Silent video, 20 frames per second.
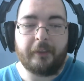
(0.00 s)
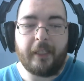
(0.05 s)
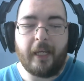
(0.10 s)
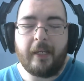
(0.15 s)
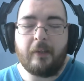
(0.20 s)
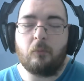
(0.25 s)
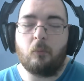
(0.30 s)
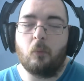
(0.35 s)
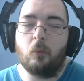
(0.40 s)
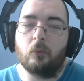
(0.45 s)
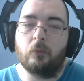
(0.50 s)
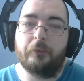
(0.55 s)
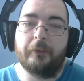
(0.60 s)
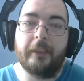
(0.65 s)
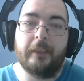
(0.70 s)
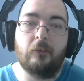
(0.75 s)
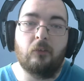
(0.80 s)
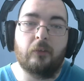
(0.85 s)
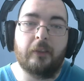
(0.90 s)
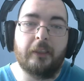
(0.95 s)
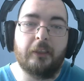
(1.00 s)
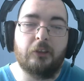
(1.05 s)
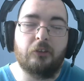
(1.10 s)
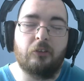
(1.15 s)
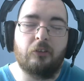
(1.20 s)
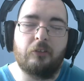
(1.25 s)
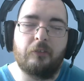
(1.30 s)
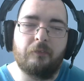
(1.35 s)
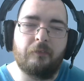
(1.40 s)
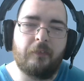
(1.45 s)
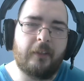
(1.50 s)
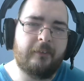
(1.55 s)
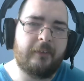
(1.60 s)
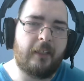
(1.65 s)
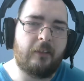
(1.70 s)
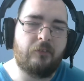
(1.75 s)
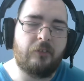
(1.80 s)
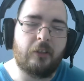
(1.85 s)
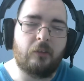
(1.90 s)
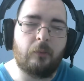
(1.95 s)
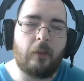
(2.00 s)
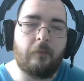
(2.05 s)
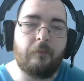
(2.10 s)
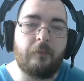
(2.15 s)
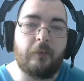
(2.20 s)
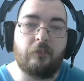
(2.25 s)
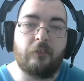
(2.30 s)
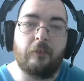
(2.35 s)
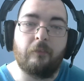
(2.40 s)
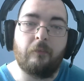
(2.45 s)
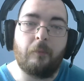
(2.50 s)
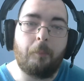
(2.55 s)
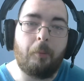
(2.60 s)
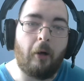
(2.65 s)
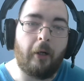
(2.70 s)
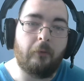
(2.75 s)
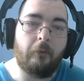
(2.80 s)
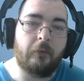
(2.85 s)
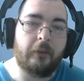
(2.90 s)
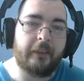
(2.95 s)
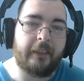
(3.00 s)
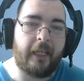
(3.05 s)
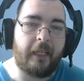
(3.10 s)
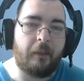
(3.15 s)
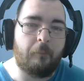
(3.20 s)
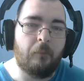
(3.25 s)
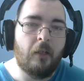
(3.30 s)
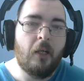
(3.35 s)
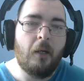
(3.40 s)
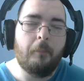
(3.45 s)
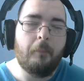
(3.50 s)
That did look interesting. Fantastic graphics. Another pirate game.